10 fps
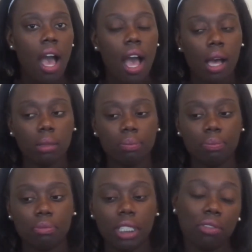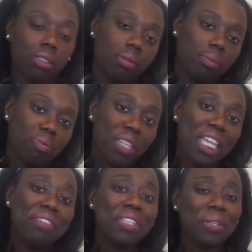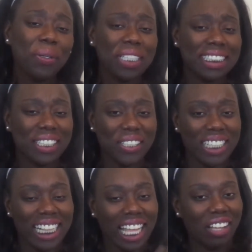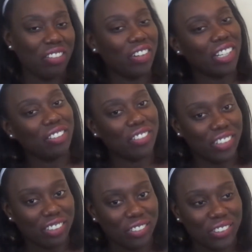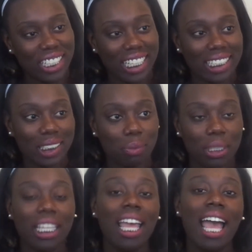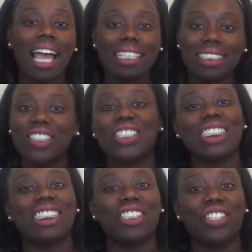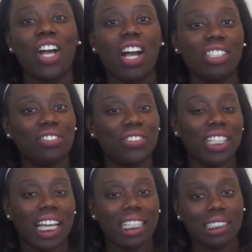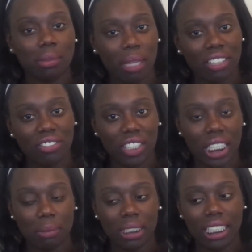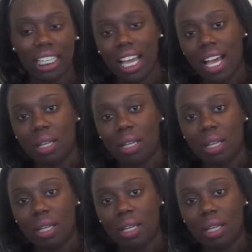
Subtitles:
Um, if, Even though it's only like 44 of you guys, but I still consider all of you guys my family.